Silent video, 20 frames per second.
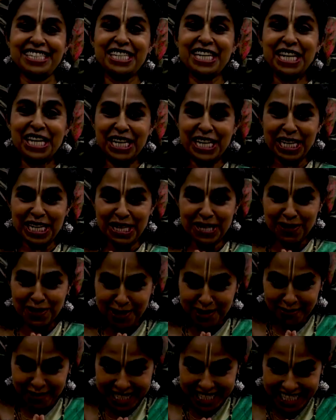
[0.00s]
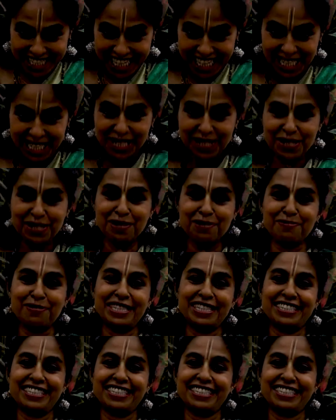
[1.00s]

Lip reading: Take care. God bless. Thank you so much.